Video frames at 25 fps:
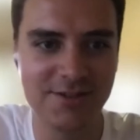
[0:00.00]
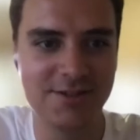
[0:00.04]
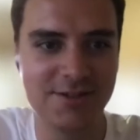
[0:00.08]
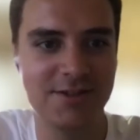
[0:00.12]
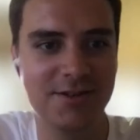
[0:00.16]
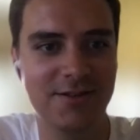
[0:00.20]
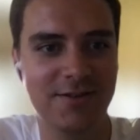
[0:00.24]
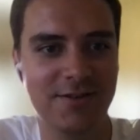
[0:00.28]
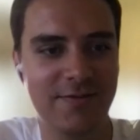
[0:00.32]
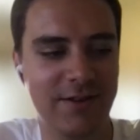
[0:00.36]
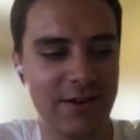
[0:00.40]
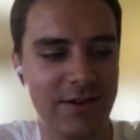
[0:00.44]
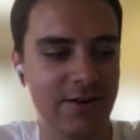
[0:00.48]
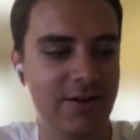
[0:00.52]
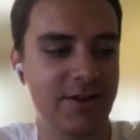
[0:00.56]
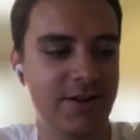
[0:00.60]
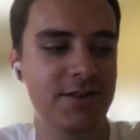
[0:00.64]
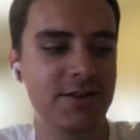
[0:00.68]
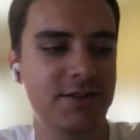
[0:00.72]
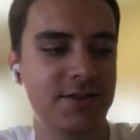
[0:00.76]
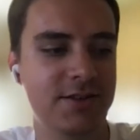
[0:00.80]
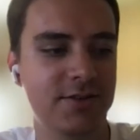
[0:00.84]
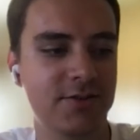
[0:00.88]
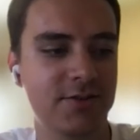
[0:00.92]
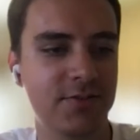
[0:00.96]
So it's very
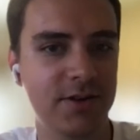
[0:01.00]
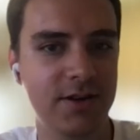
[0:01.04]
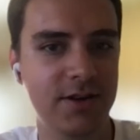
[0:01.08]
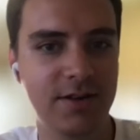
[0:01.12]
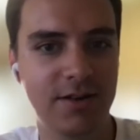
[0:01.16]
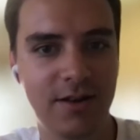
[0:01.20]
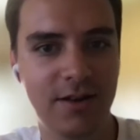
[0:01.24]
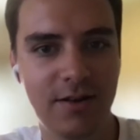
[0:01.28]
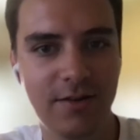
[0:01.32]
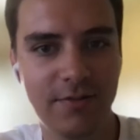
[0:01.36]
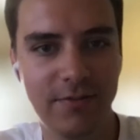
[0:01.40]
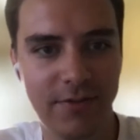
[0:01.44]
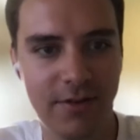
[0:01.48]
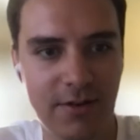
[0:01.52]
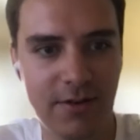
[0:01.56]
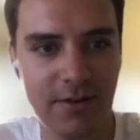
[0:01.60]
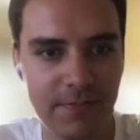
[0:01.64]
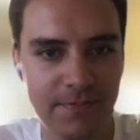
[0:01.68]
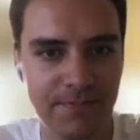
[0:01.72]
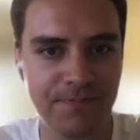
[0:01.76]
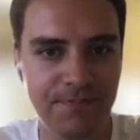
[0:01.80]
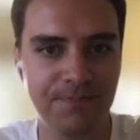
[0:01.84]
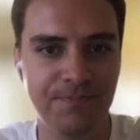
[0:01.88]
easy to make live up.